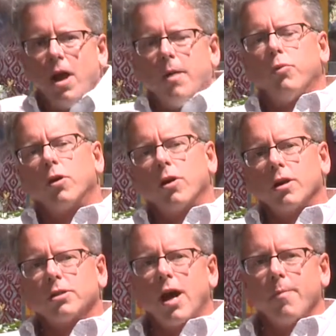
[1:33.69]
and put it
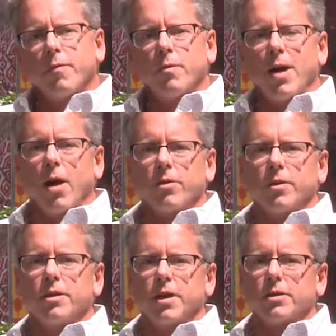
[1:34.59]
on top of a mountain
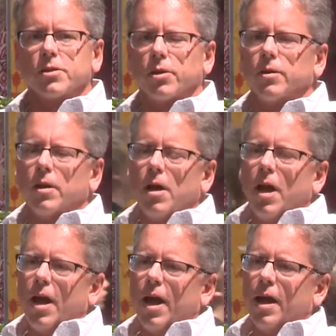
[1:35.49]
in the desert,
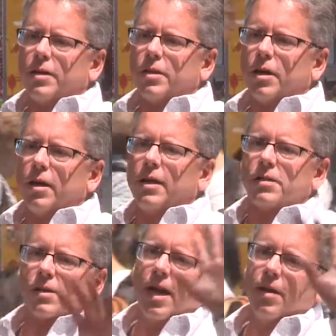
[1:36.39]
and scan